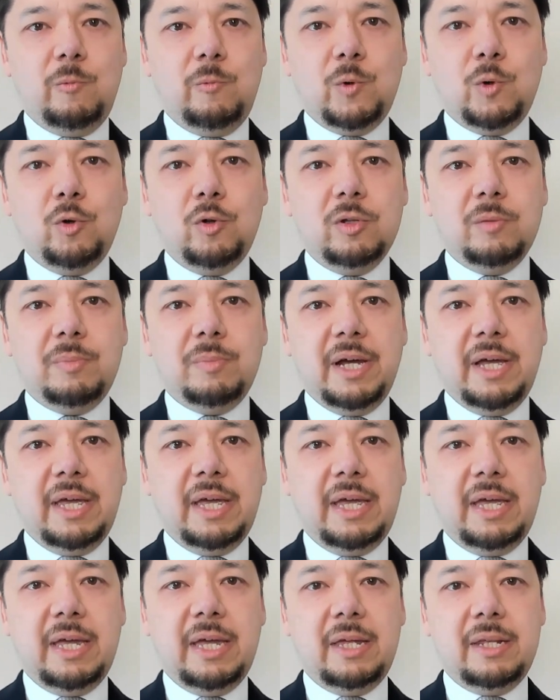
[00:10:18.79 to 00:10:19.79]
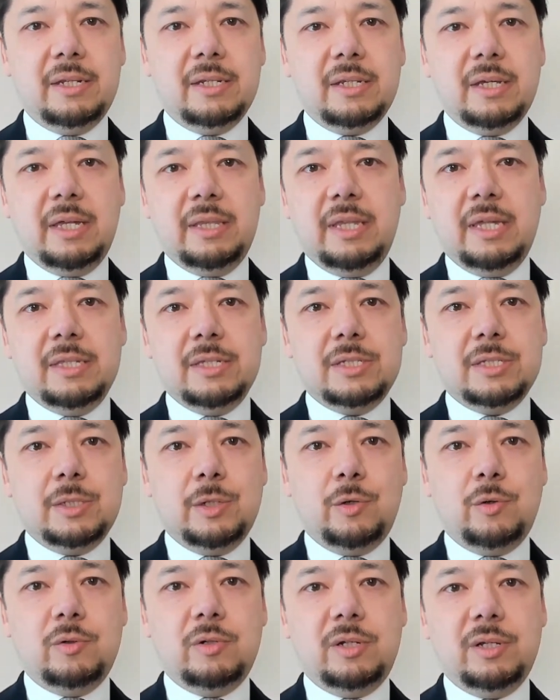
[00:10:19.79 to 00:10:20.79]
rolled by hand and then
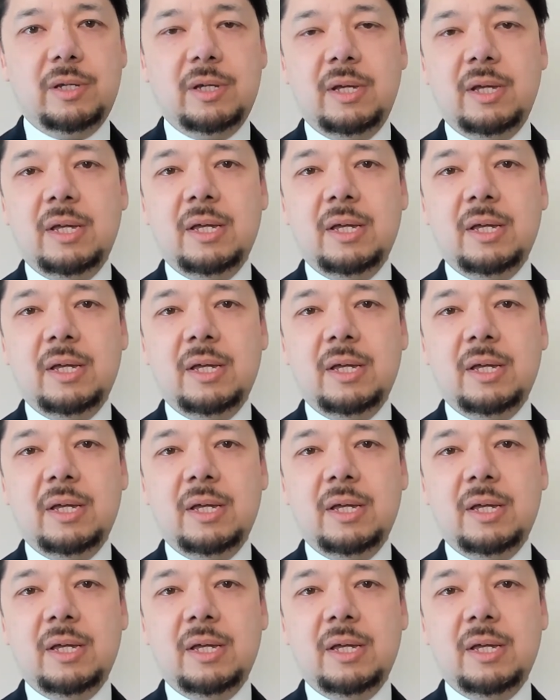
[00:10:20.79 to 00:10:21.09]
sewed